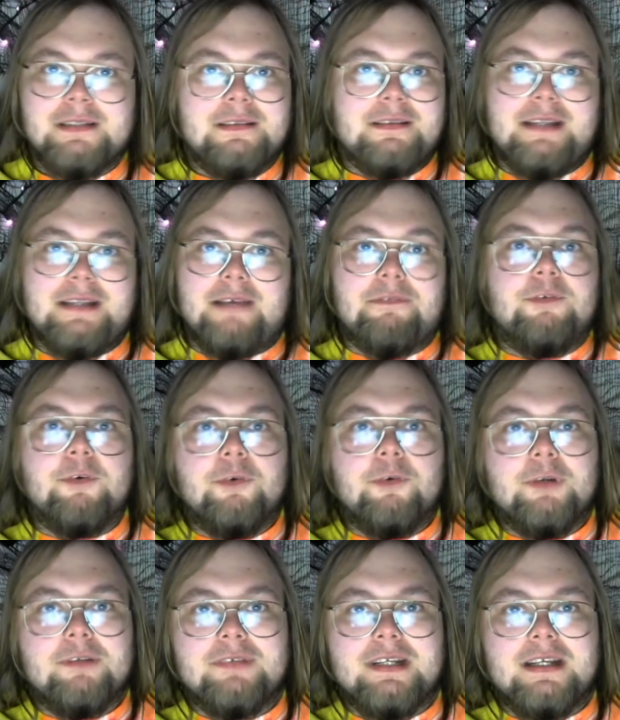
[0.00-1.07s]
Get food
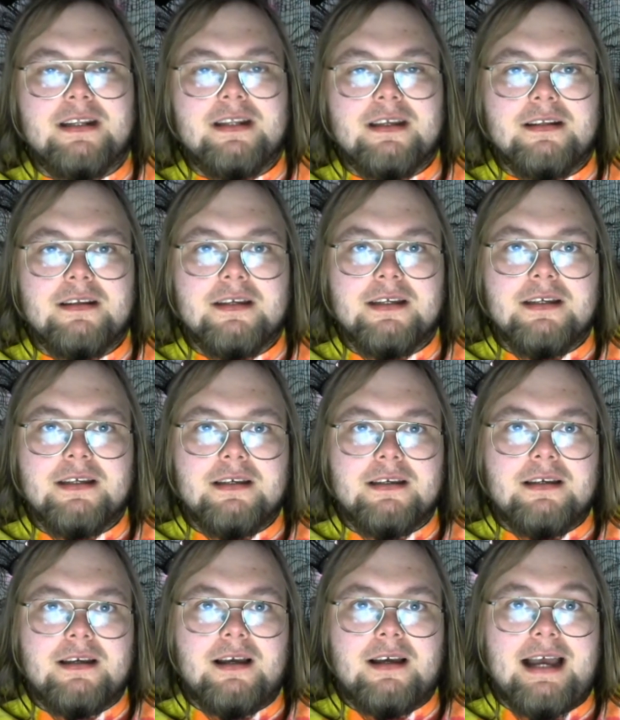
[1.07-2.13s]
if needed.
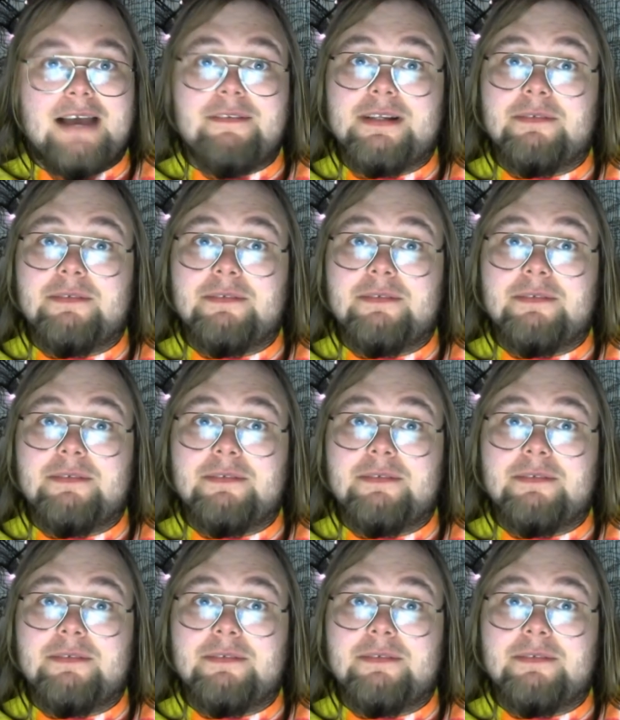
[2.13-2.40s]
I haven't